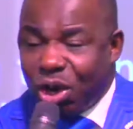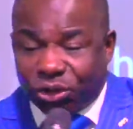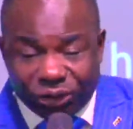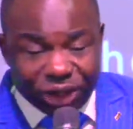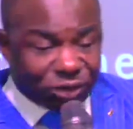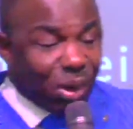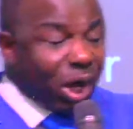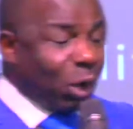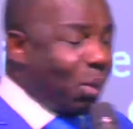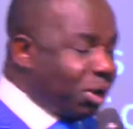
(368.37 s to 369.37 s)
So this
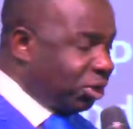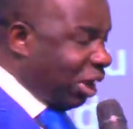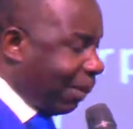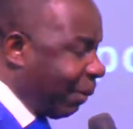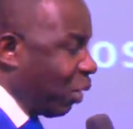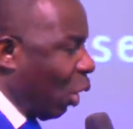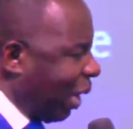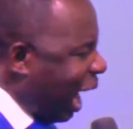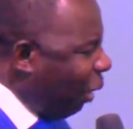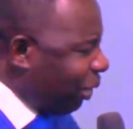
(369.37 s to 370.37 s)
morning I want to talk about,
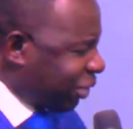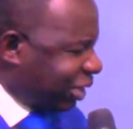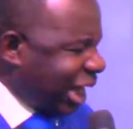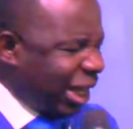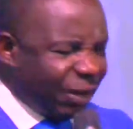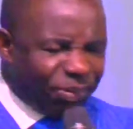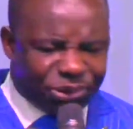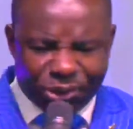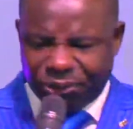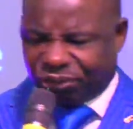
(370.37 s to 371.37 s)
when I was studying
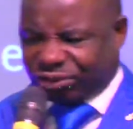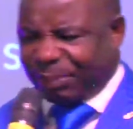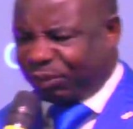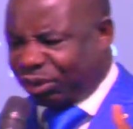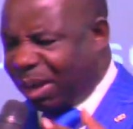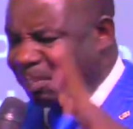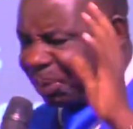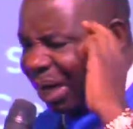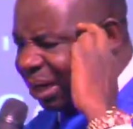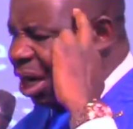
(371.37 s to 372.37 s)
through scripture and
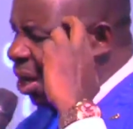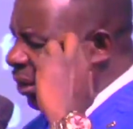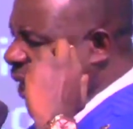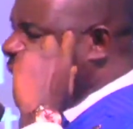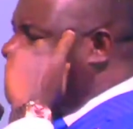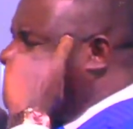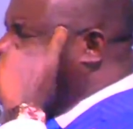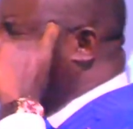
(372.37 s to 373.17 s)
praying, okay God, what